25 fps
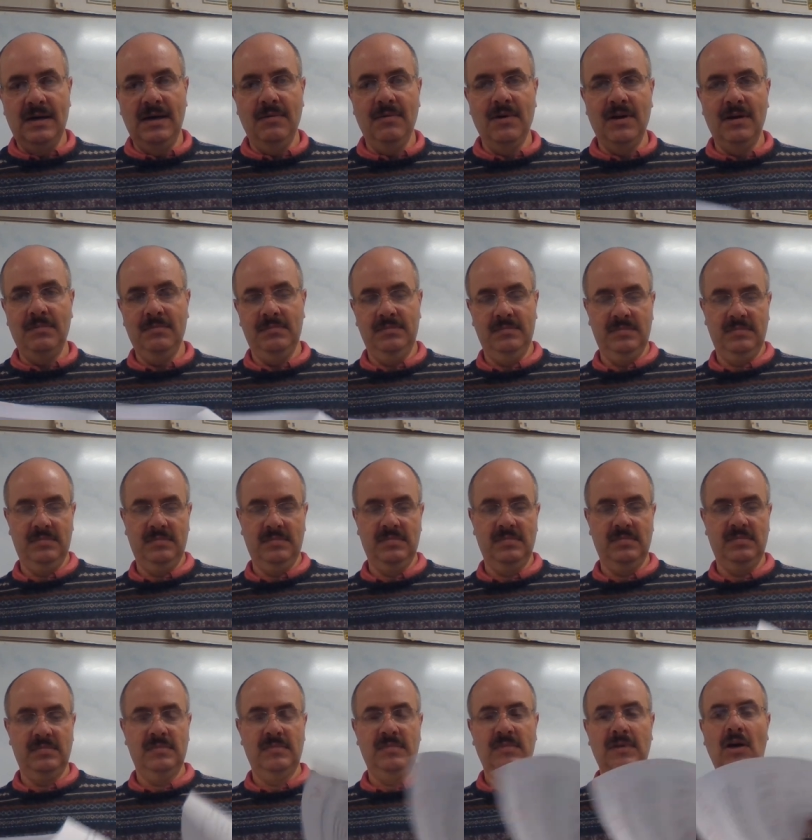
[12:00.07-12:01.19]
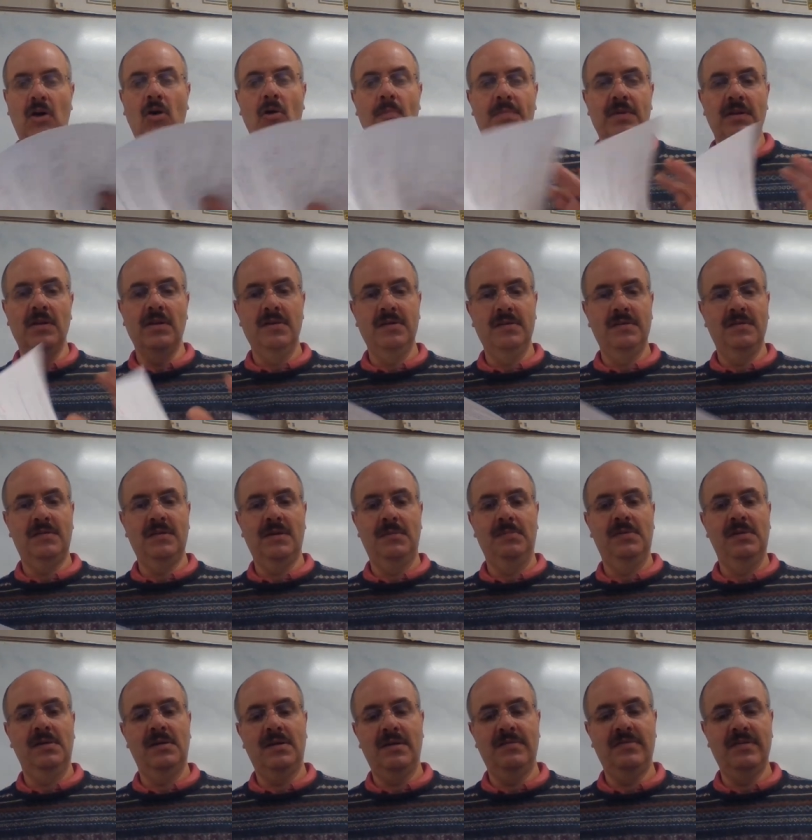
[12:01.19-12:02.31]
right, well, I hope you learned
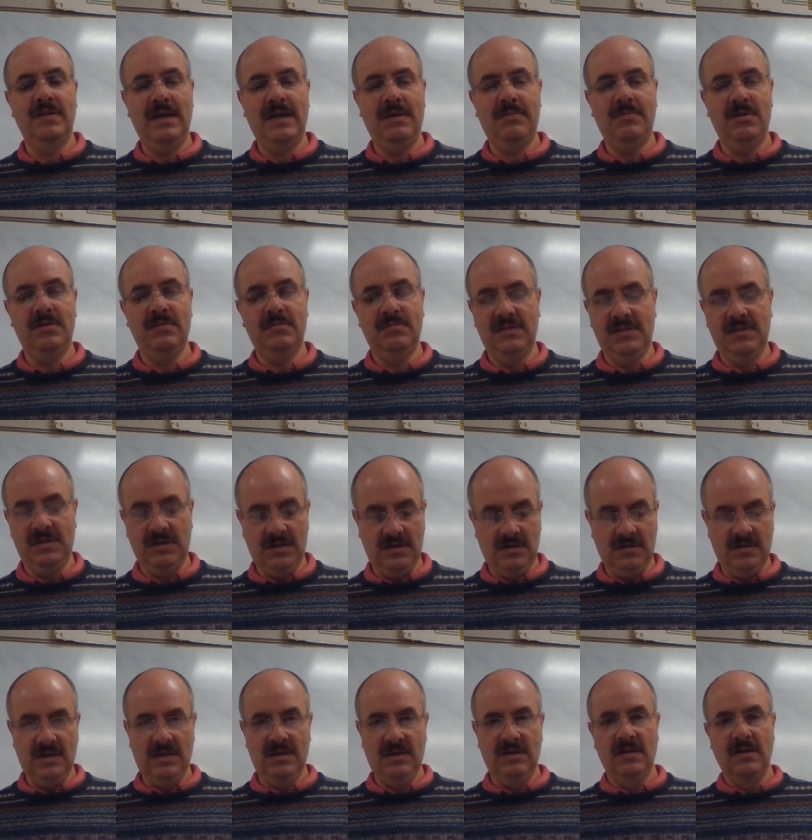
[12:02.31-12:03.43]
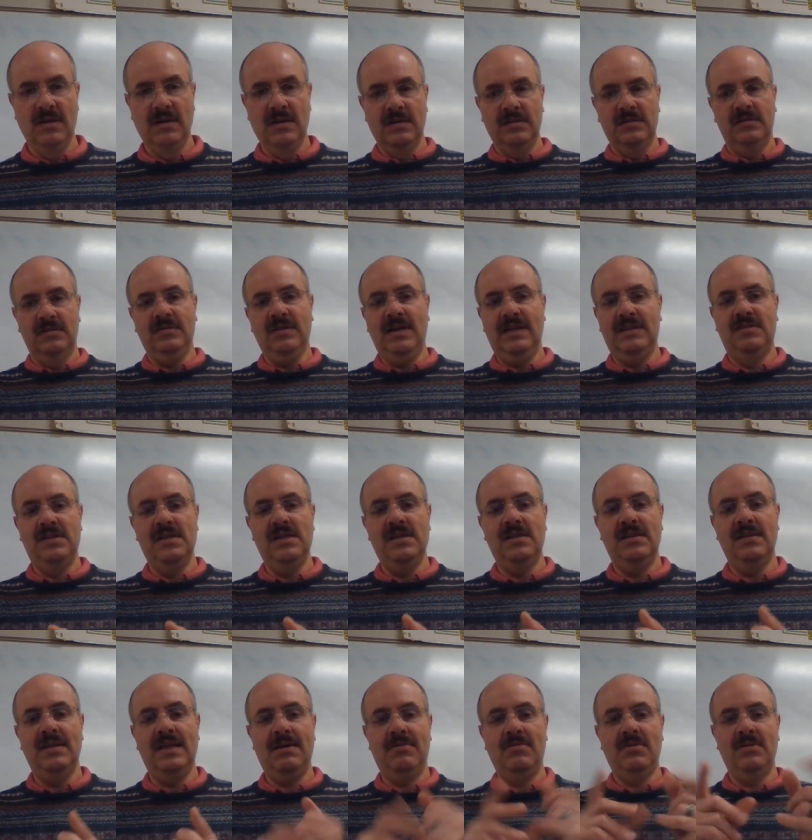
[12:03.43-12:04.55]
something off of that one. So that's the end
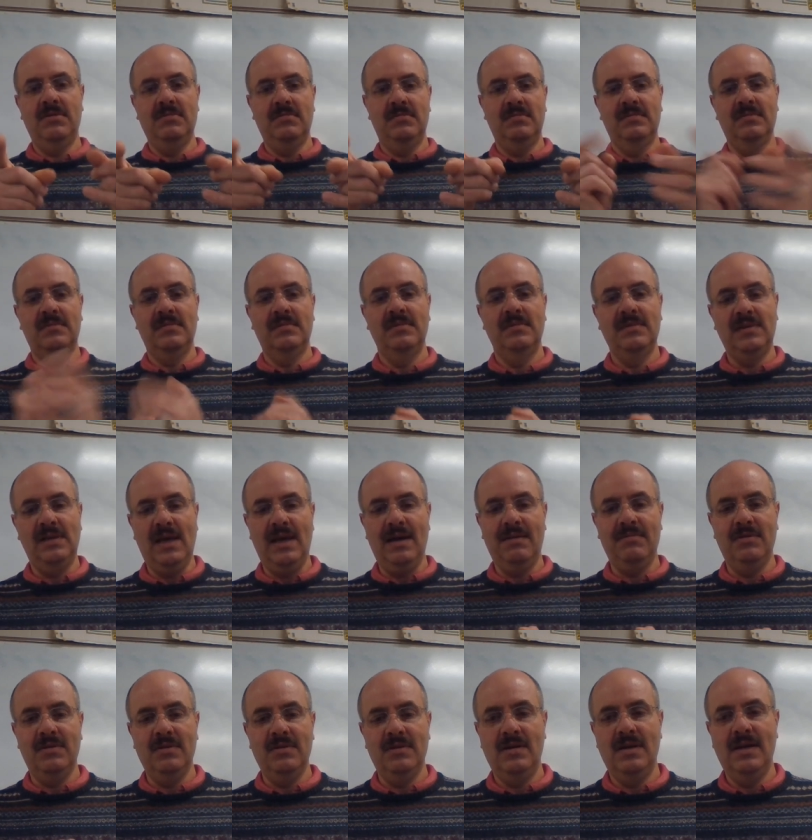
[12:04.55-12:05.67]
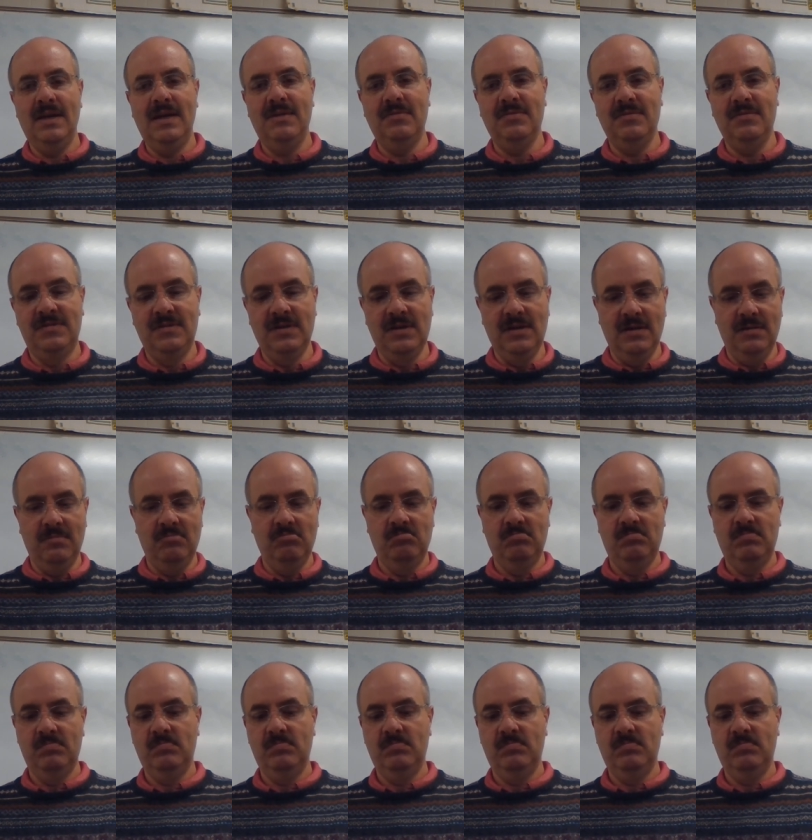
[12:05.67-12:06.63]
of that one. You have a good day. We'll see you.